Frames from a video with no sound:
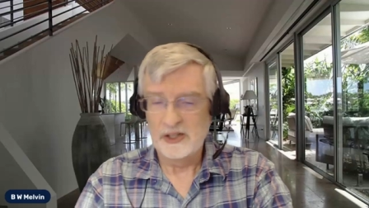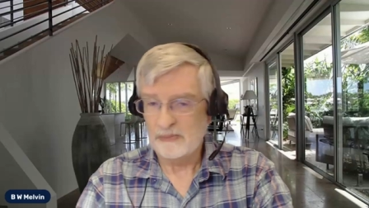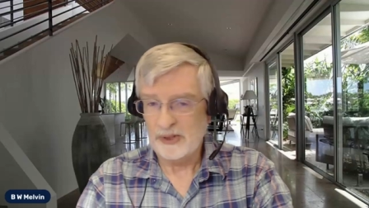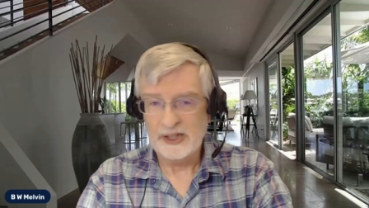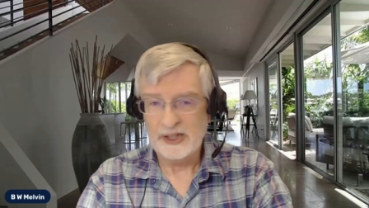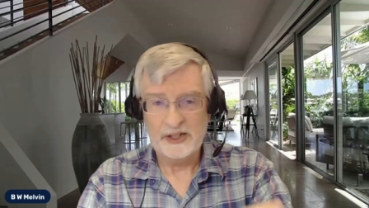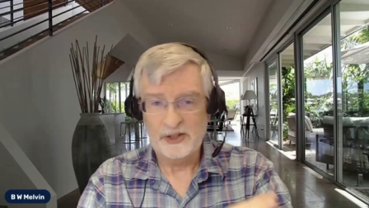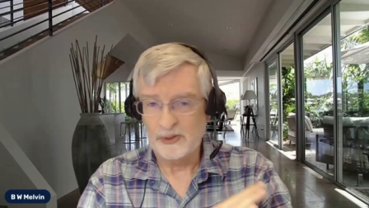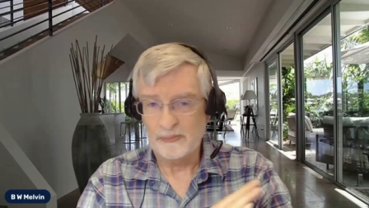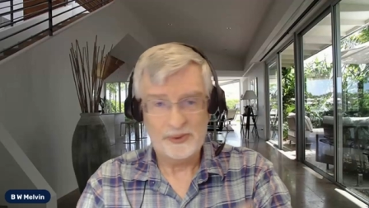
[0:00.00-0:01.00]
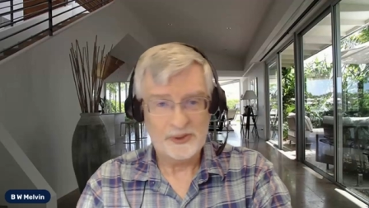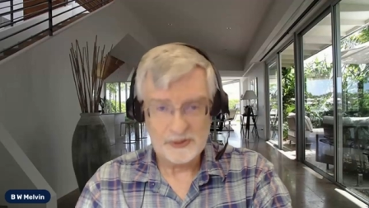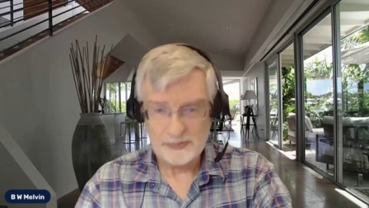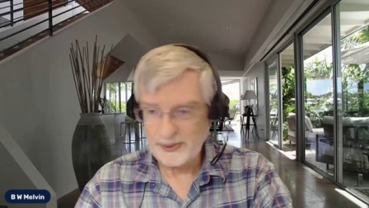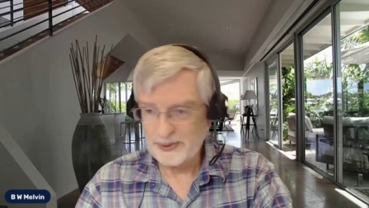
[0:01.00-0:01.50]
bringing into a pure
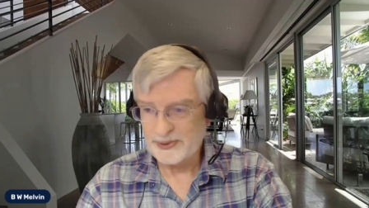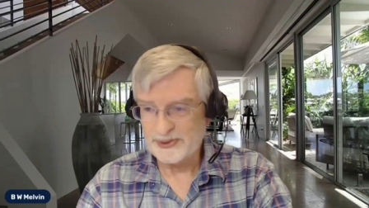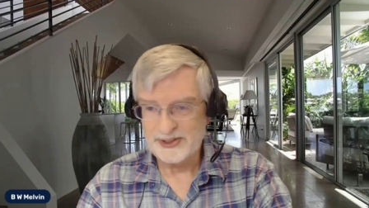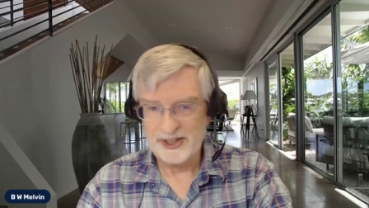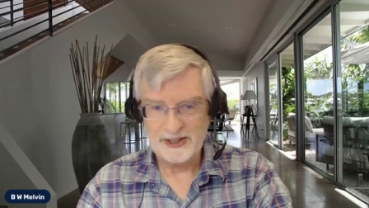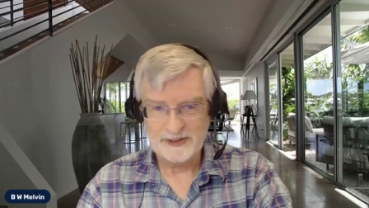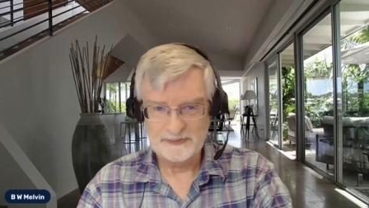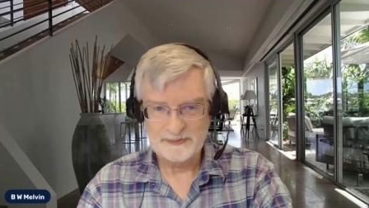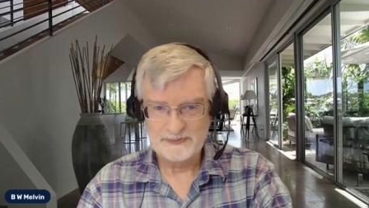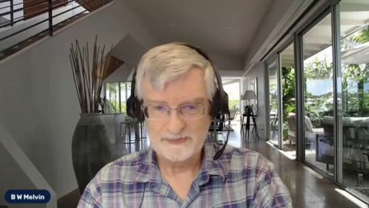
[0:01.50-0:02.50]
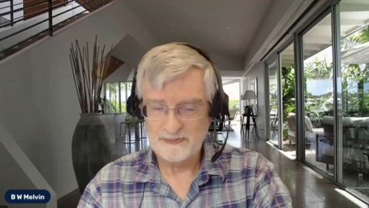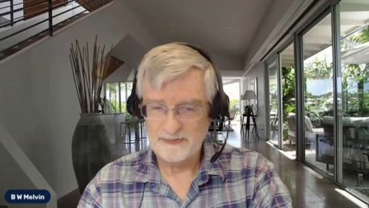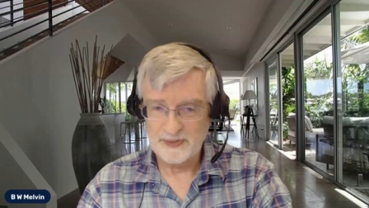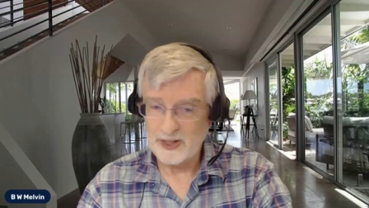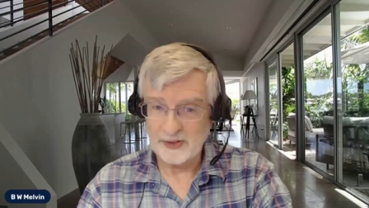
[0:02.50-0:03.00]
spiritual state
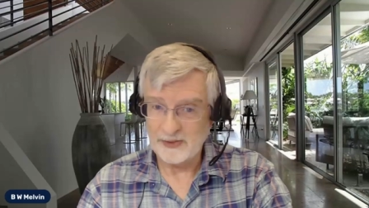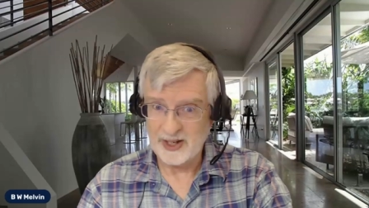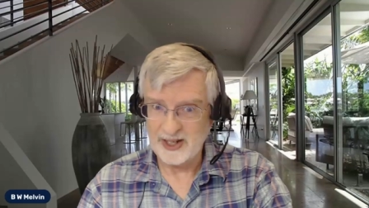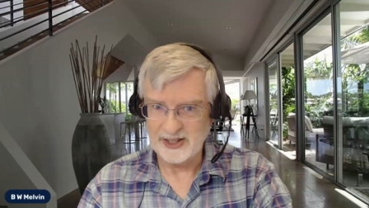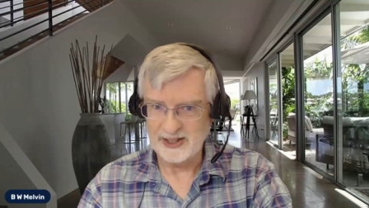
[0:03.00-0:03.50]
of nirvana.